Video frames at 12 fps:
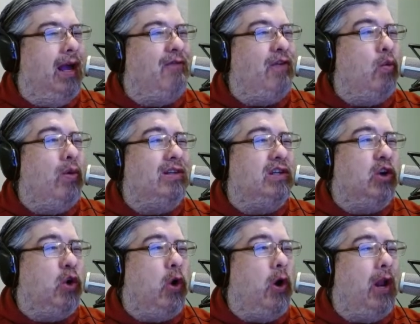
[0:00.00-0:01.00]
if it was a
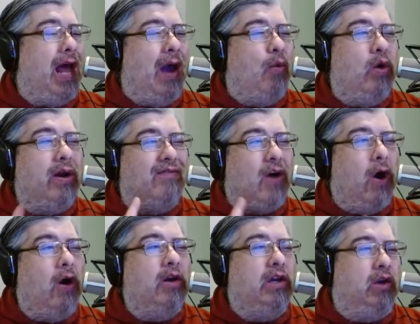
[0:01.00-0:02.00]
girl, I would have
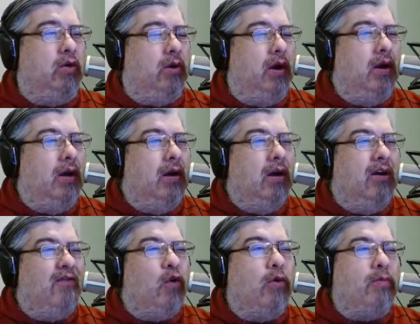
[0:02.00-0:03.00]
argued
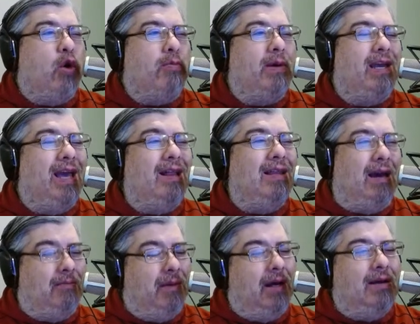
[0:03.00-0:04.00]
for Perfect Gilliam.